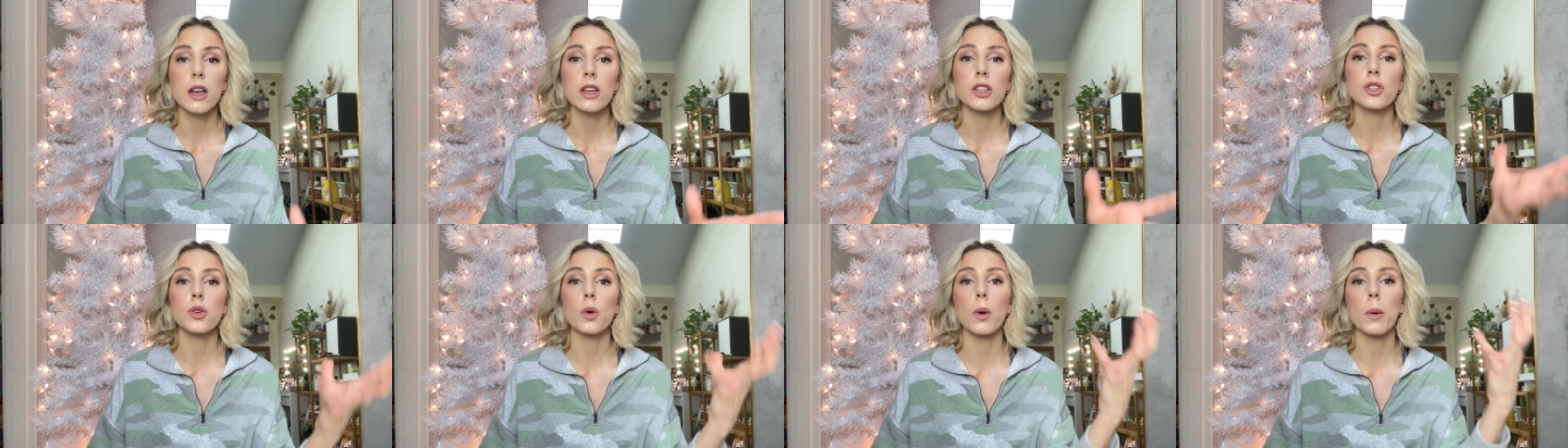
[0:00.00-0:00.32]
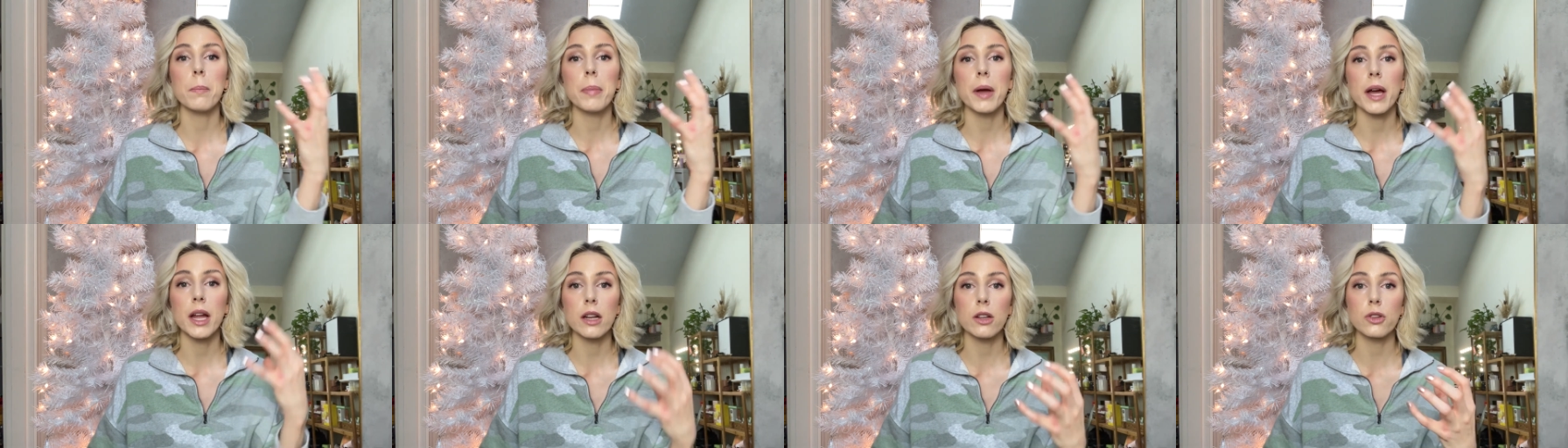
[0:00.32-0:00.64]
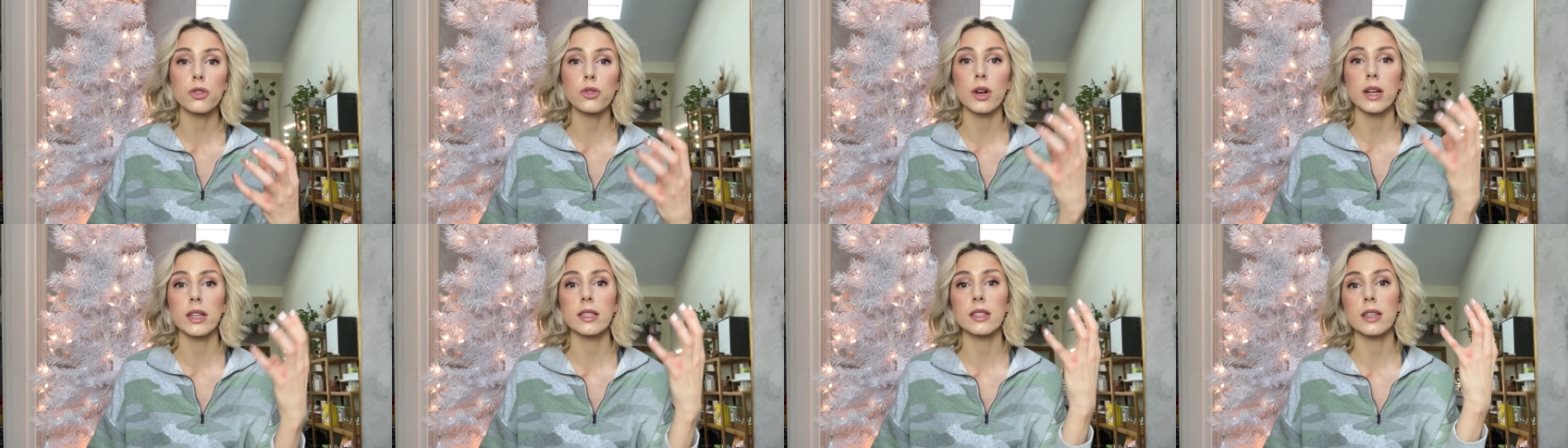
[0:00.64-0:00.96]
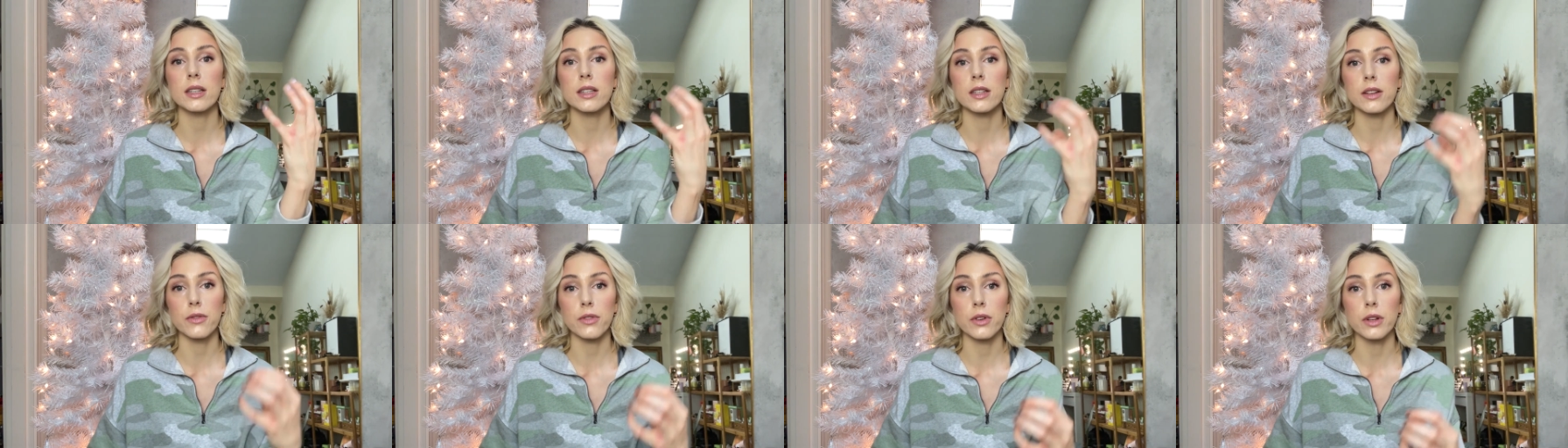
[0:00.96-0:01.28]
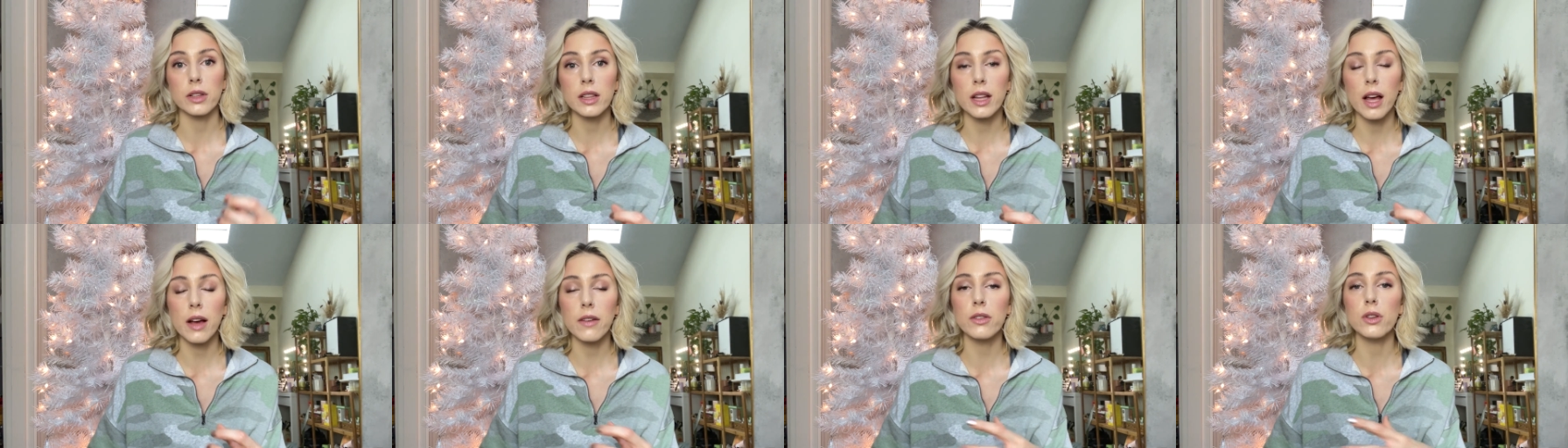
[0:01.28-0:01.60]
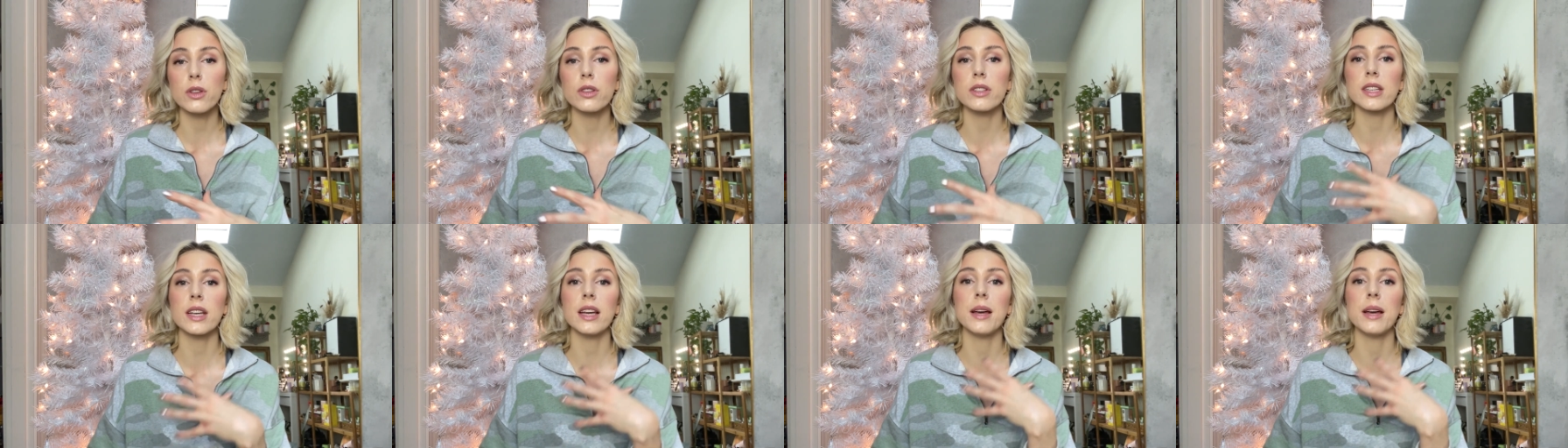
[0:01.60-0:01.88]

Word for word: So it penetrates at different levels.